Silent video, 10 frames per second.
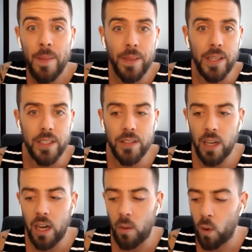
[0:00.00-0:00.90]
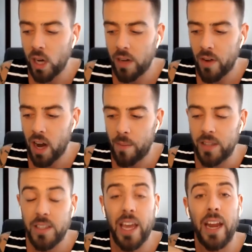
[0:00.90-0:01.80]
these uh, work
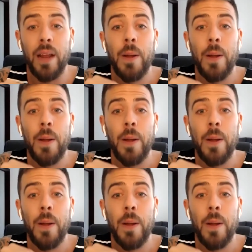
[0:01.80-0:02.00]
environments, and